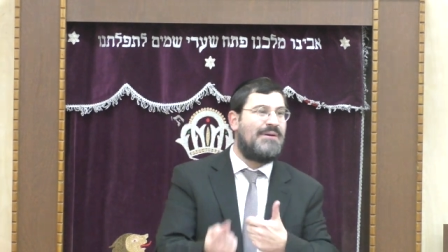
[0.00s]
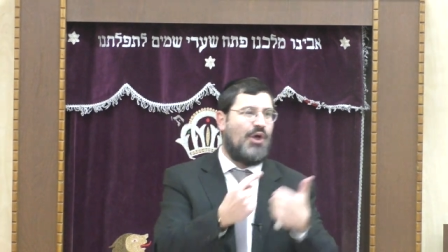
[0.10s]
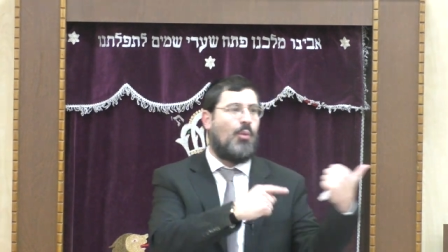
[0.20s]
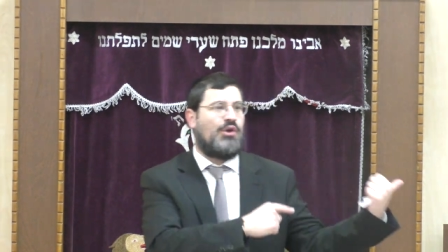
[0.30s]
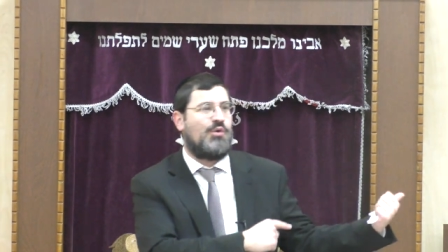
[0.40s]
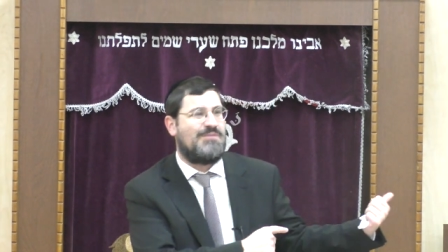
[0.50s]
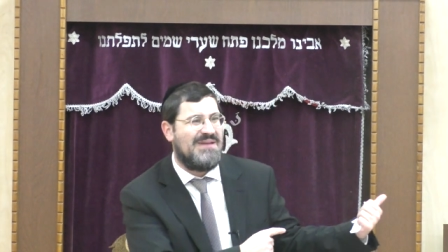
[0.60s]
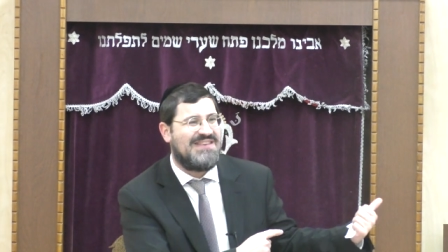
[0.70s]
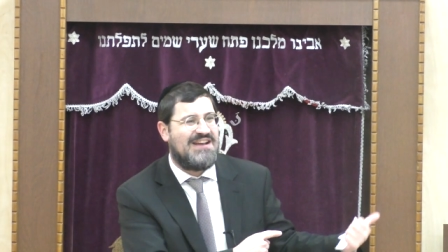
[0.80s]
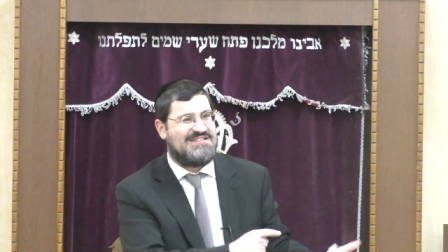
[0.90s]
but don't want to
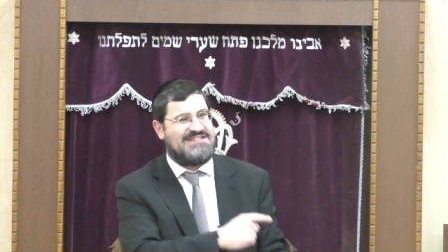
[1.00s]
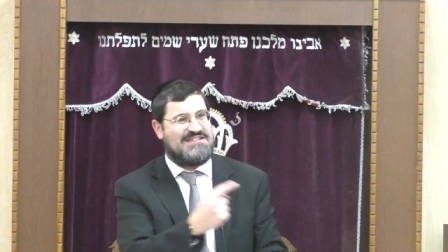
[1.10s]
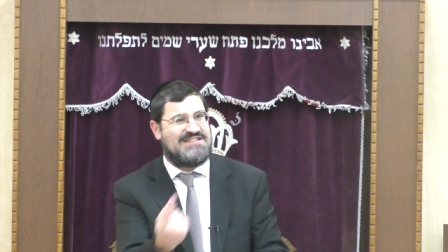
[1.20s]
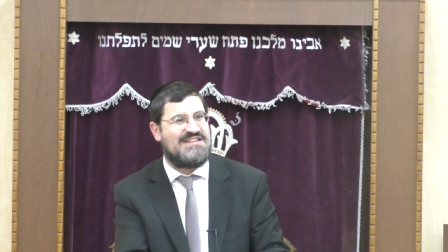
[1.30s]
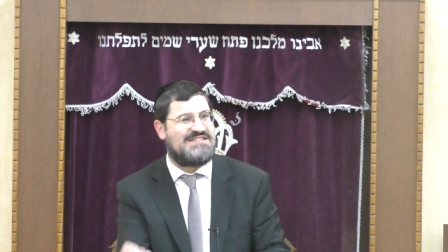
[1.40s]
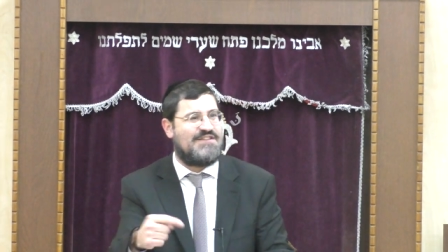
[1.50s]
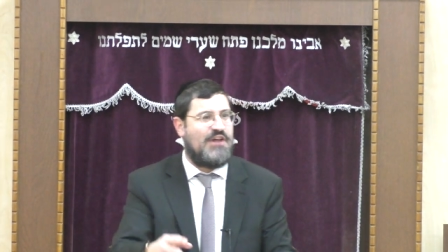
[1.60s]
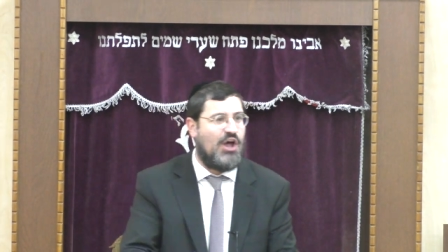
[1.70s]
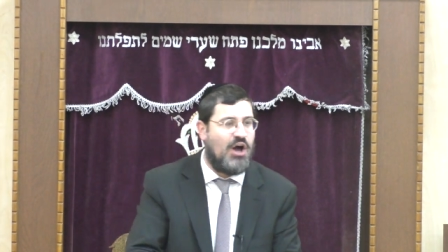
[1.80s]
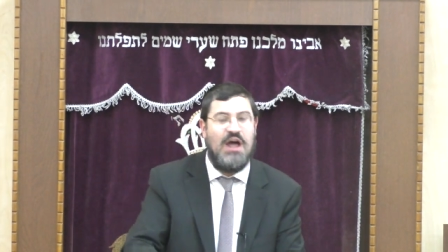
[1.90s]
admit it because it's a sensitive
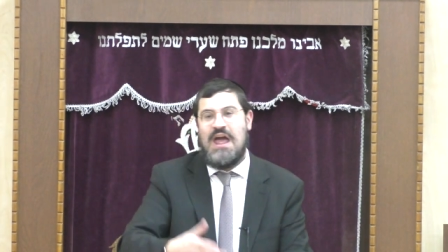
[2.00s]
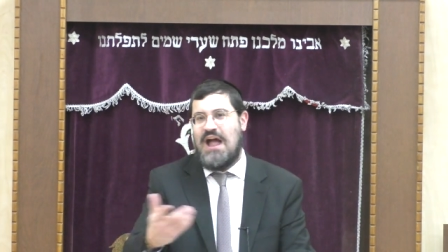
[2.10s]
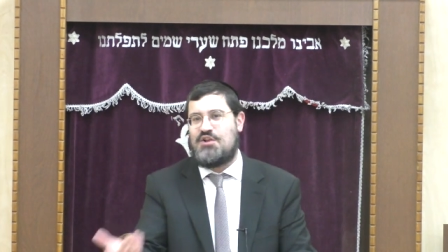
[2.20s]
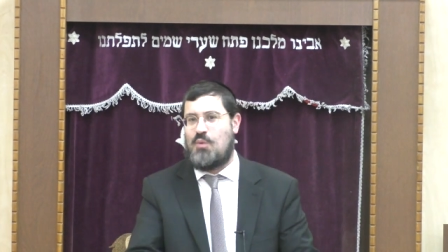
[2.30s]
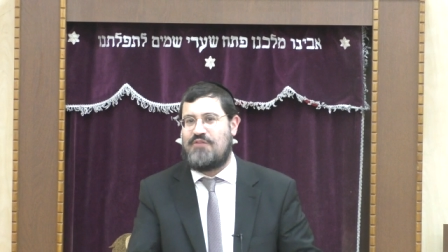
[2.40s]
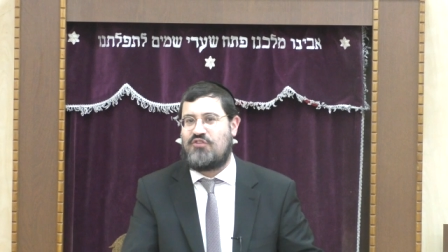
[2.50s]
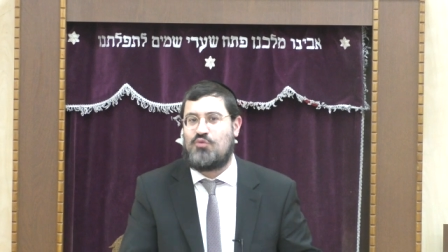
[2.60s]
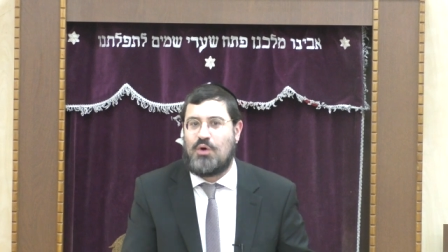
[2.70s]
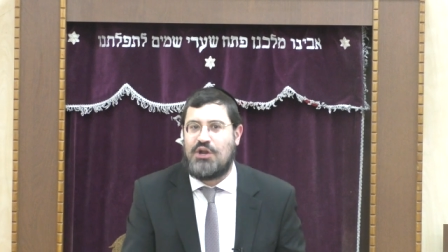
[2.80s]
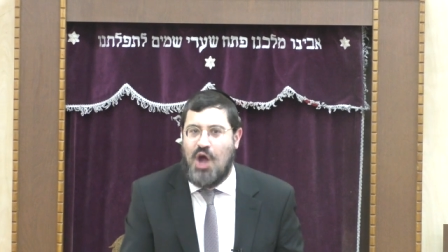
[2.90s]
aloha and your wife
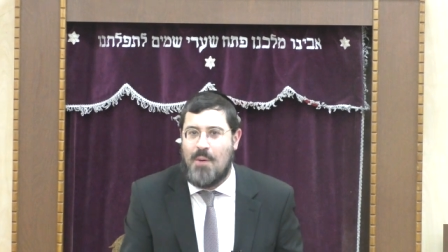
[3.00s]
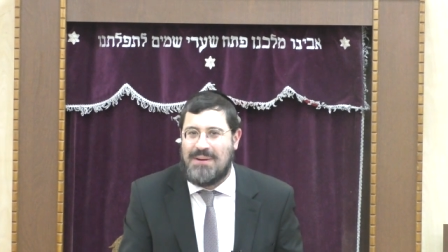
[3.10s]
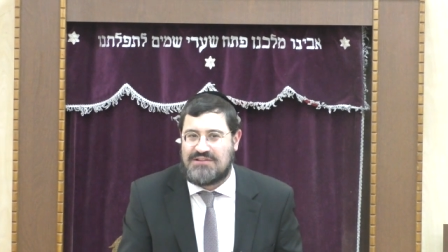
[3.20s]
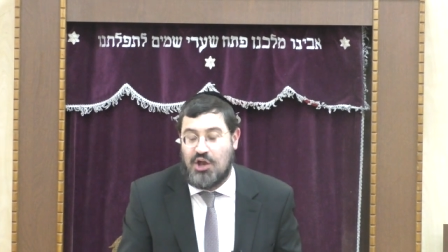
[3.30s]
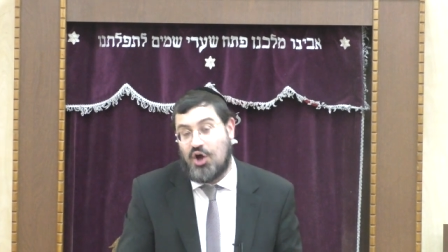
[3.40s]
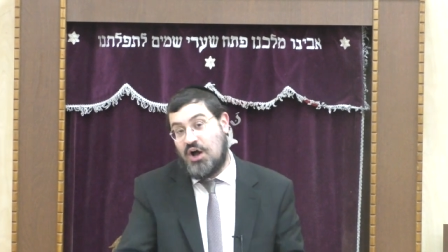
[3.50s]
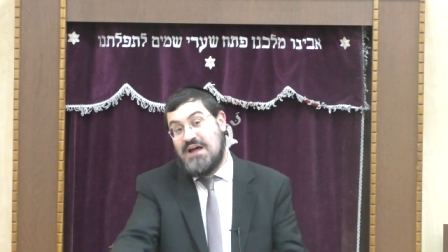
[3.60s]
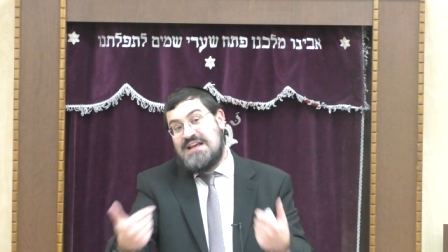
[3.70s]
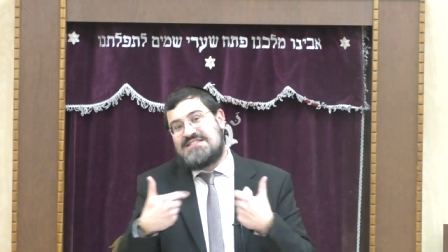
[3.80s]
doesn't want to know about the aloha.